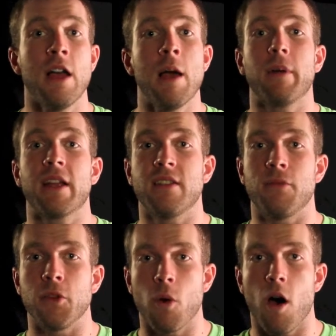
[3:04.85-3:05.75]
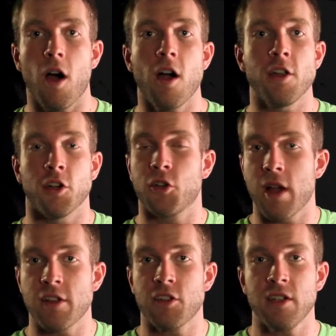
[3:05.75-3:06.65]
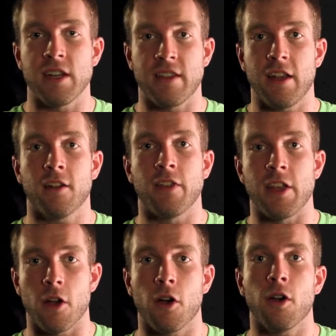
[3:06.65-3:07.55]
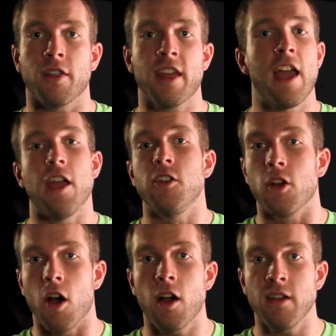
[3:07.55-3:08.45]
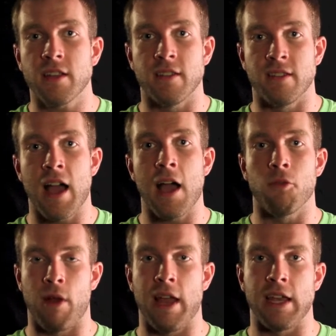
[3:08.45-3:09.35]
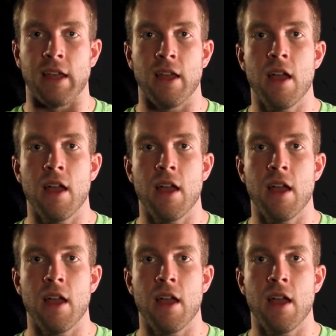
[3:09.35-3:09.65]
Because if you are, your treasure is here on the earth and your heart is not ready.